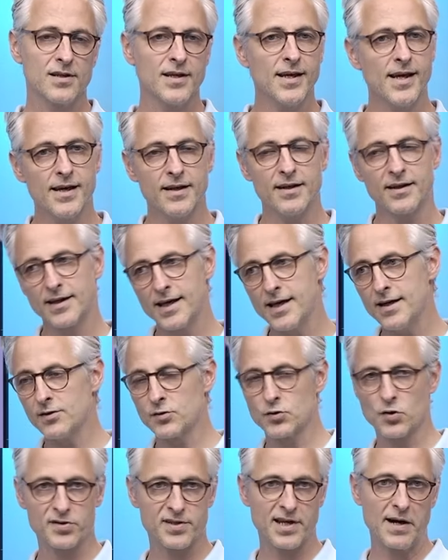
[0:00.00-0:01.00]
And again,
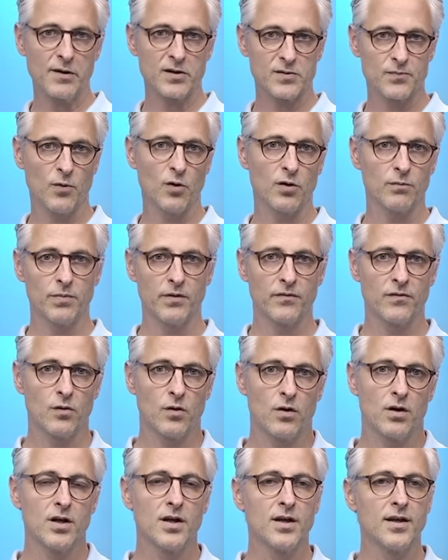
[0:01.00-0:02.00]
to Sarah's point
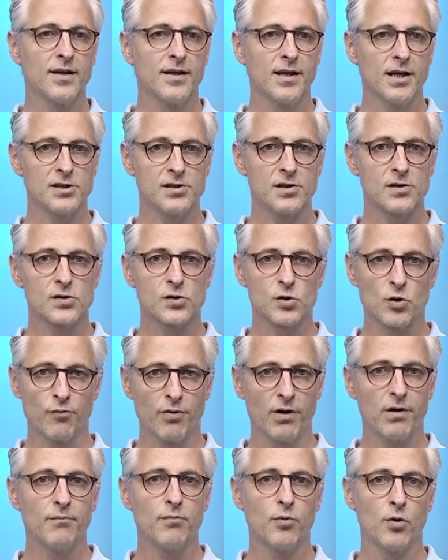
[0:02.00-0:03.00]
before, it's just super
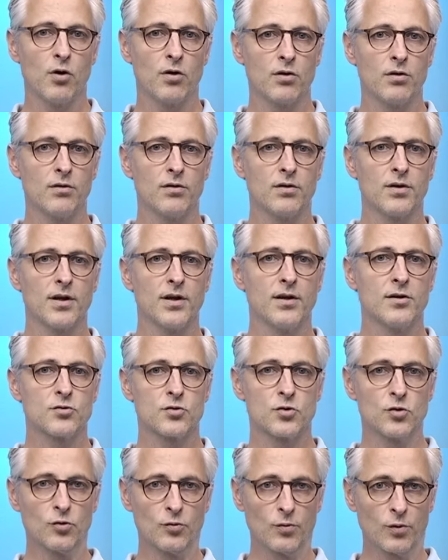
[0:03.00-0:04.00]
important
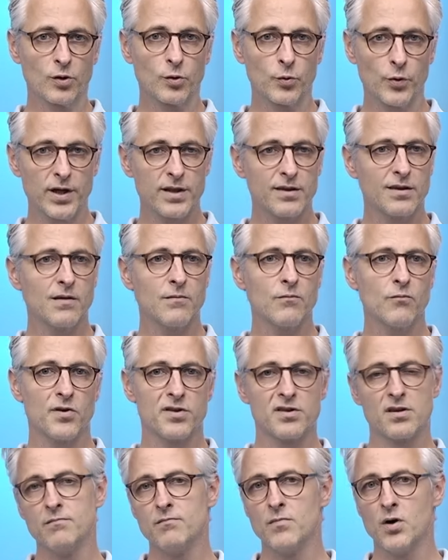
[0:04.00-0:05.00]
to greet them with
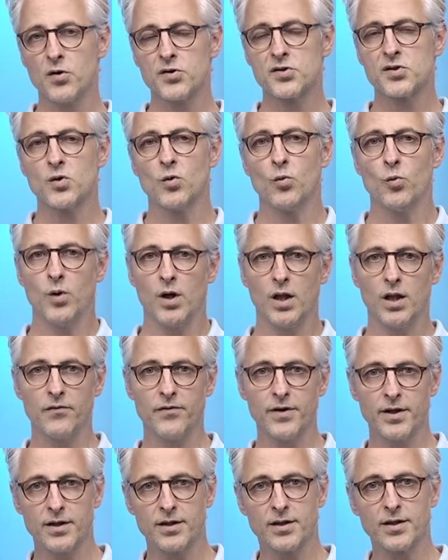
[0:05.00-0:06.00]
the most
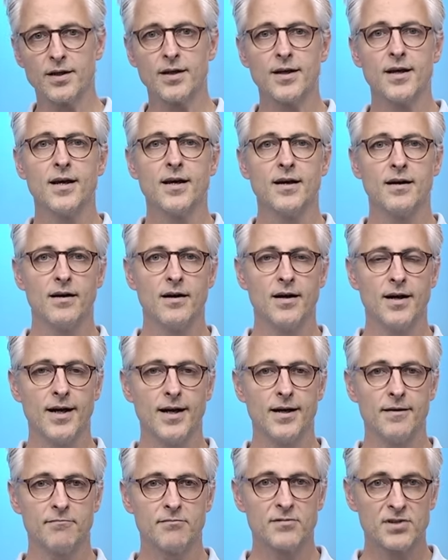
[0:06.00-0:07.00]
relevant
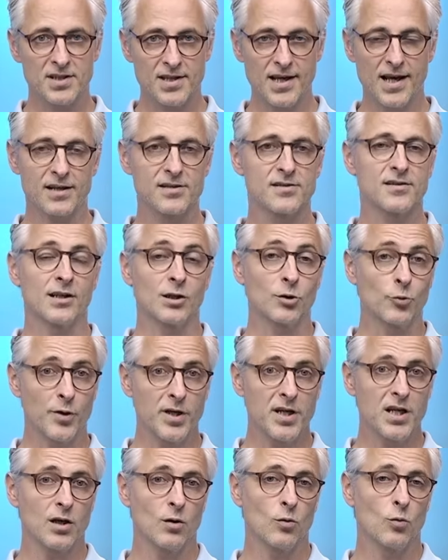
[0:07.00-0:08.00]
text and
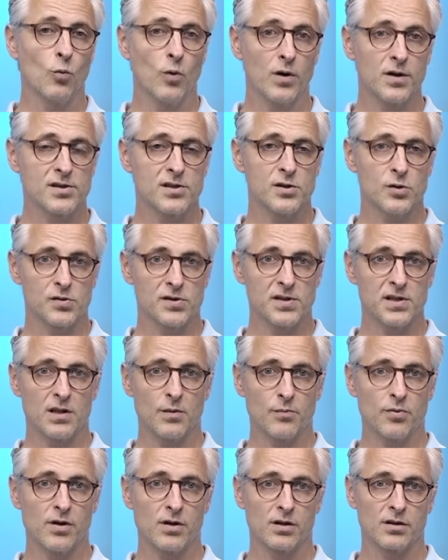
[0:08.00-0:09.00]
greeting once you see the
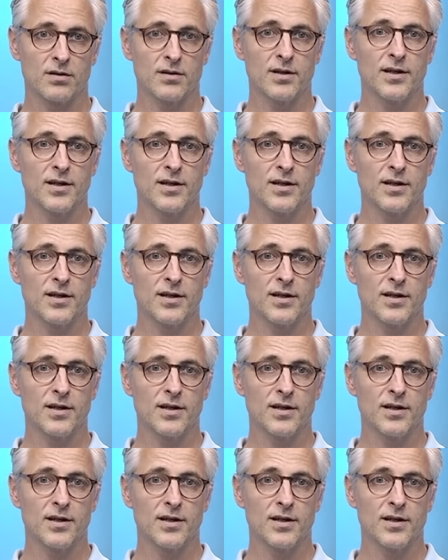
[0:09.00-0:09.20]
product.